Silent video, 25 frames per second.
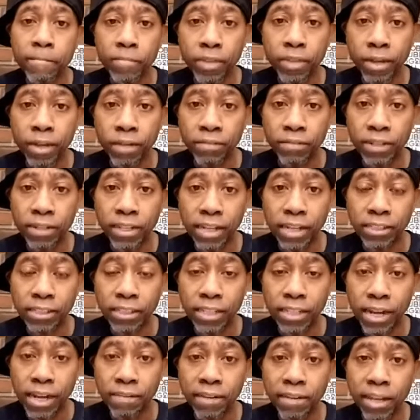of the
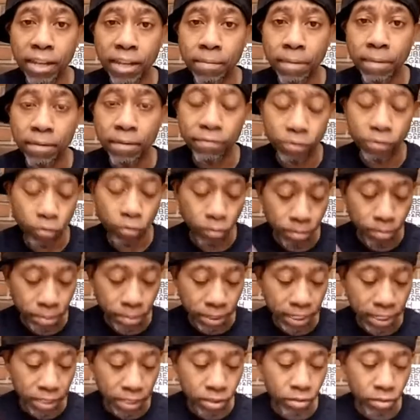legendary MF Doom.
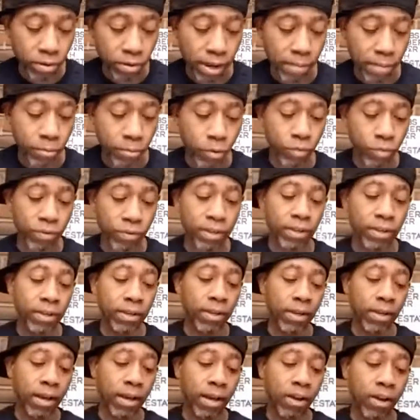Please do that movie.
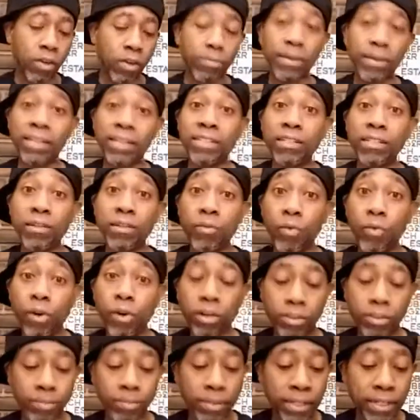I hope that's in the
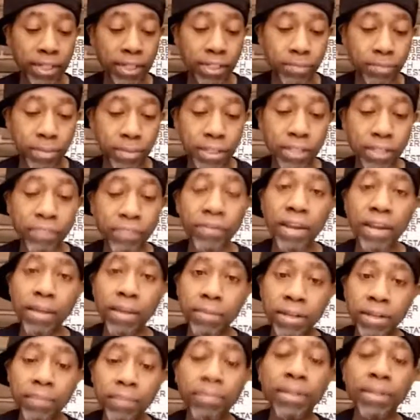works. Please,
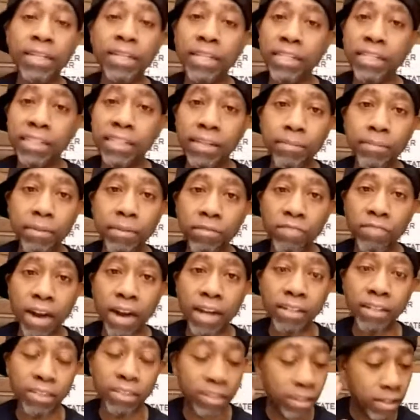family, please give him the
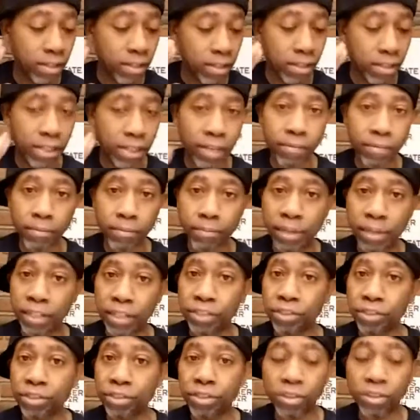rights, give him
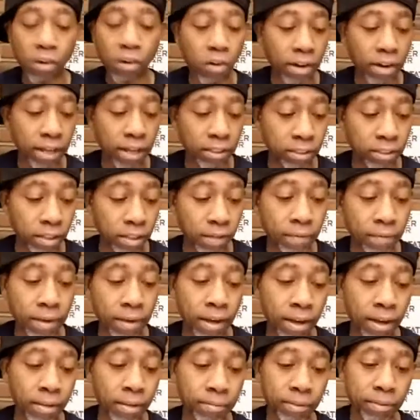pictures, all that stuff.
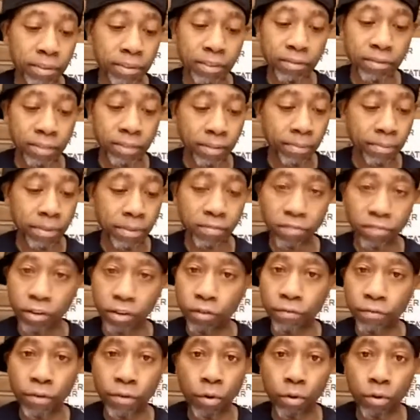Give him the
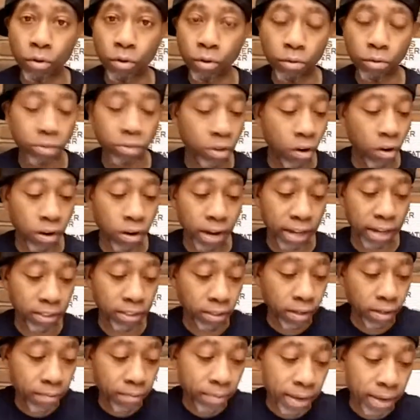real photos, all that
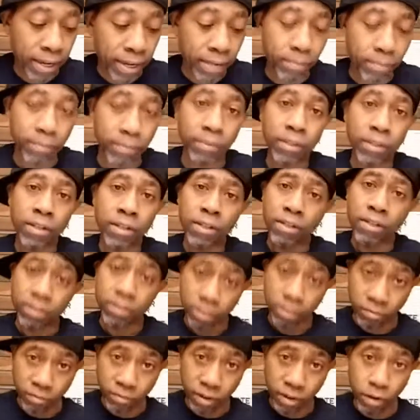stuff, man. Give him
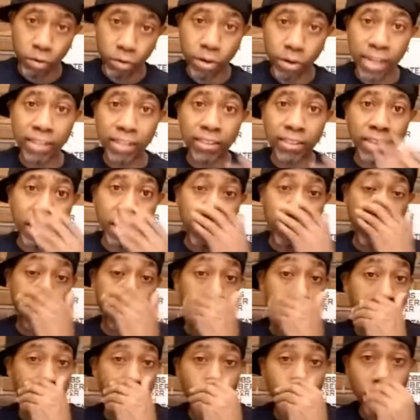some real insight on
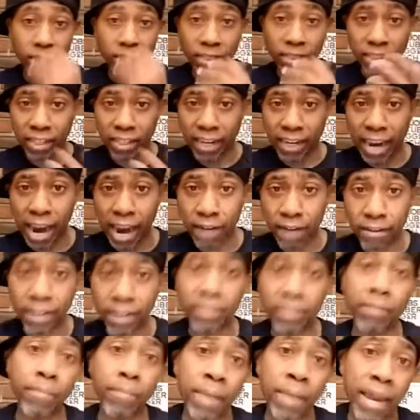who he was as a character,
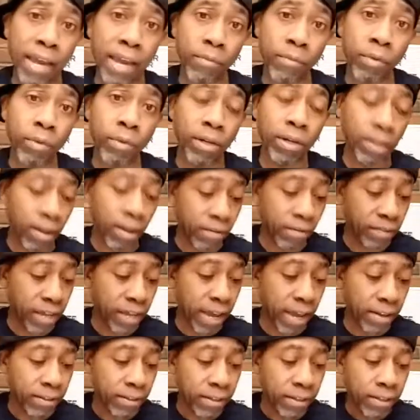as a man. We would love that